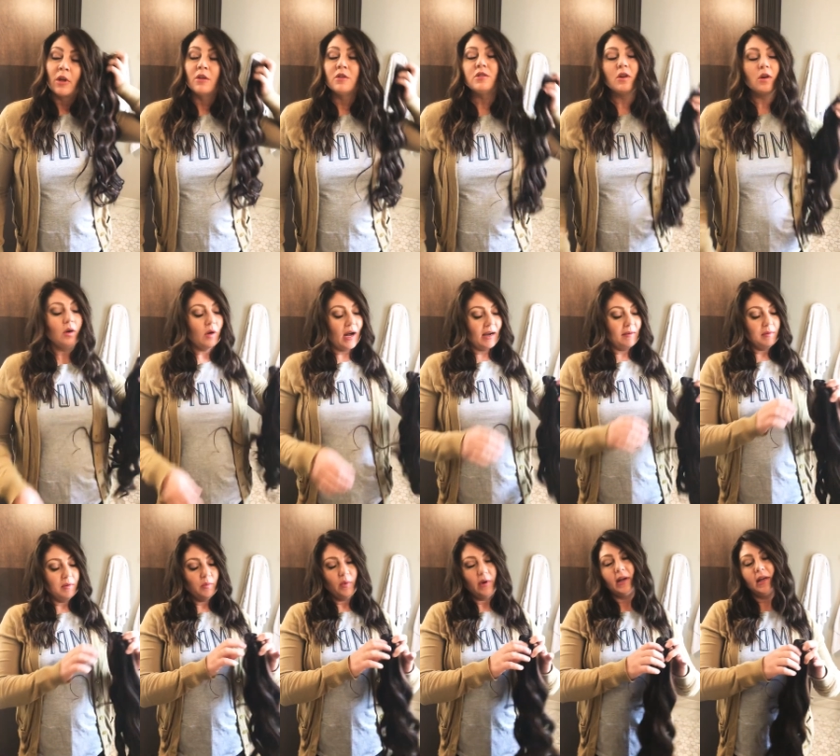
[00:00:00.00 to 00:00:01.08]
So I've
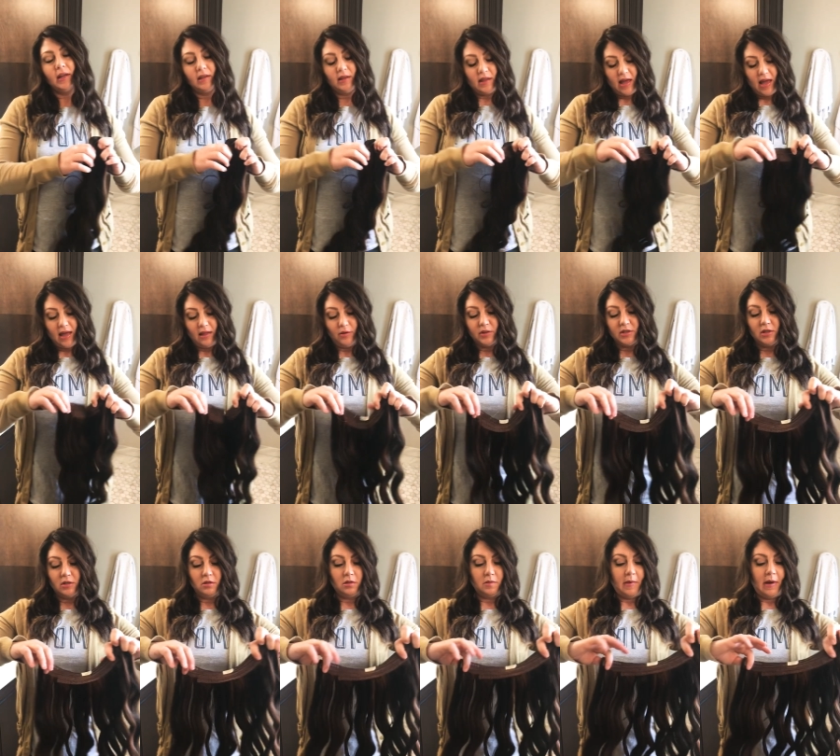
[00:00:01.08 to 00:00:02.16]
been wearing the Halo
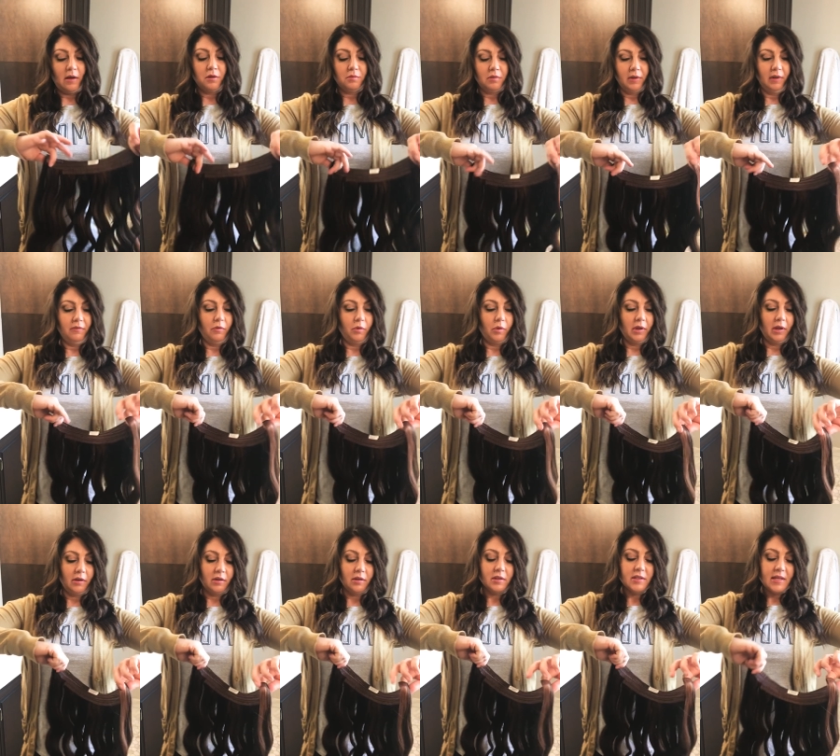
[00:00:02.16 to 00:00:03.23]
extensions about 3-4
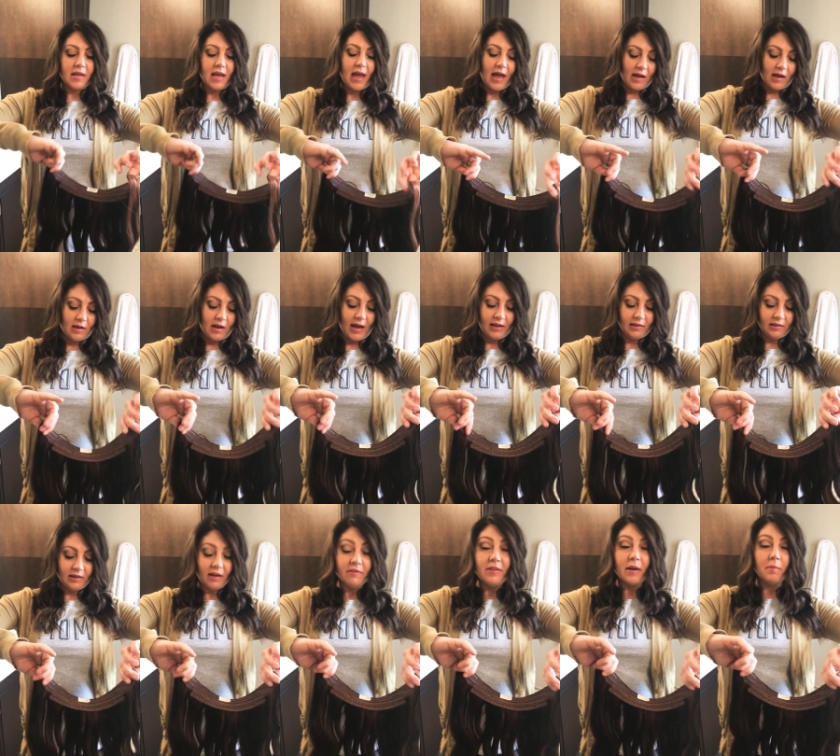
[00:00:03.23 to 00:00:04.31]
years, and I
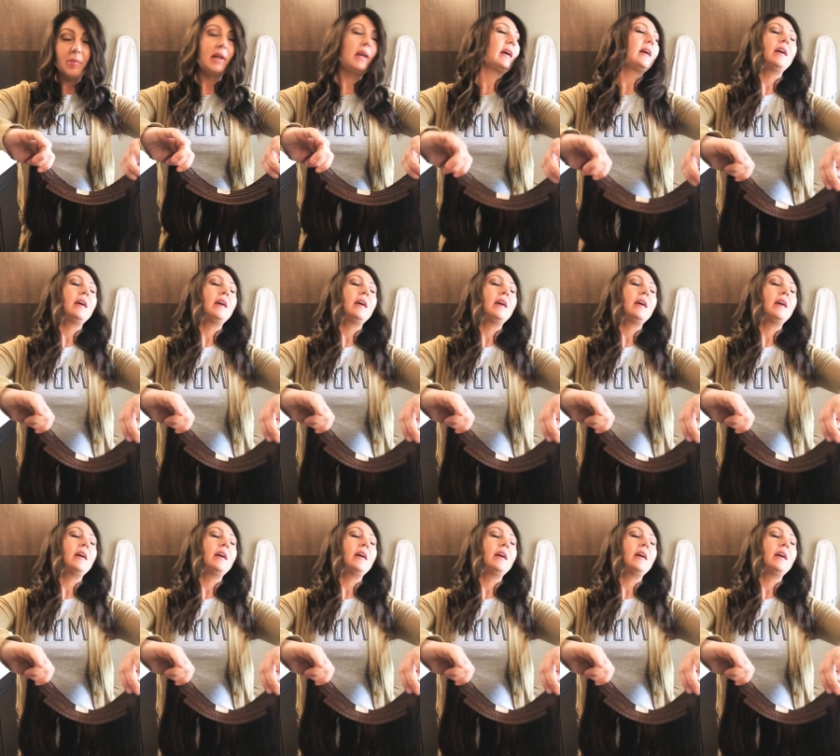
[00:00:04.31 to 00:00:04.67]
love them.